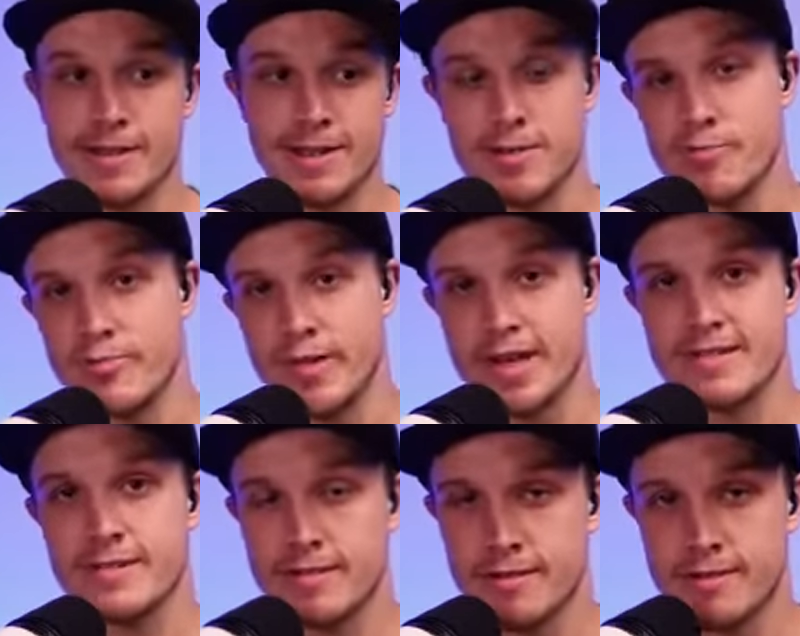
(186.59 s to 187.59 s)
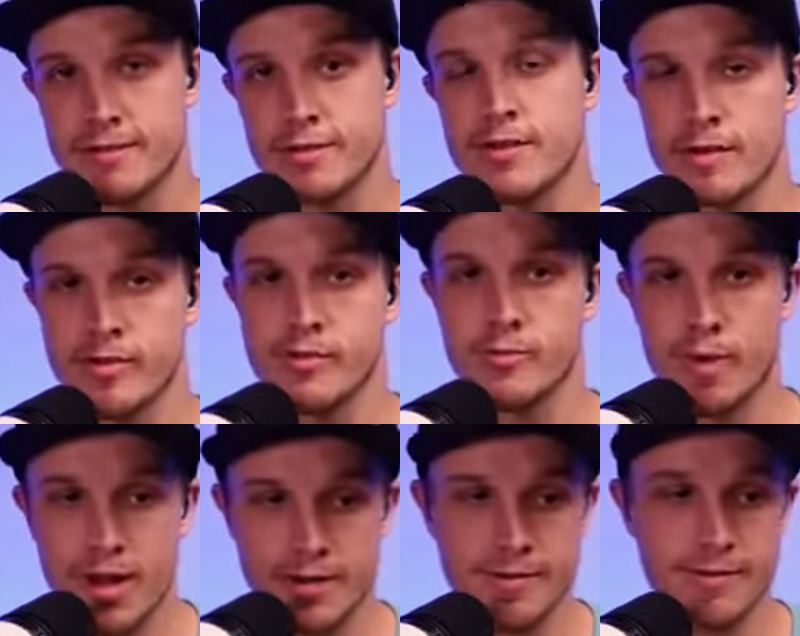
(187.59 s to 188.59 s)
and basically started talking to
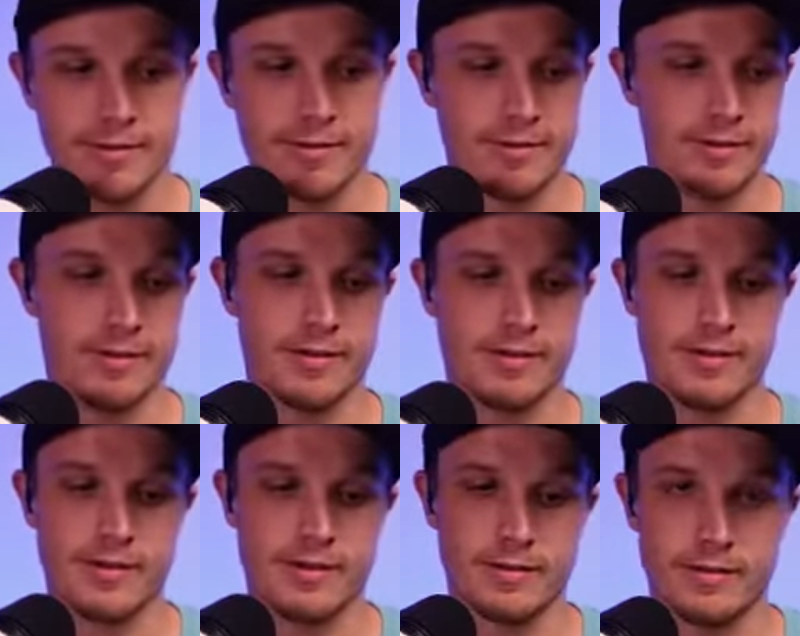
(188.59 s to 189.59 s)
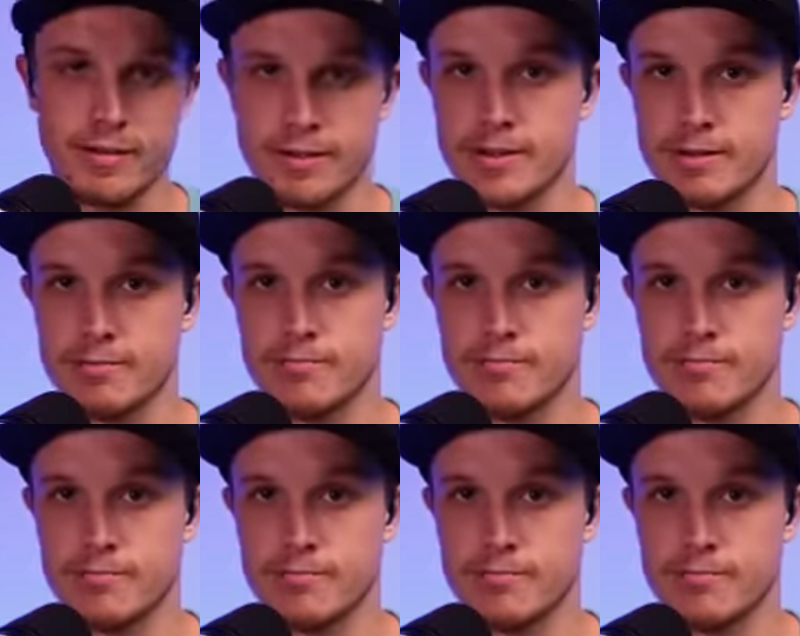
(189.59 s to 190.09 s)
sponsors and said, "Look,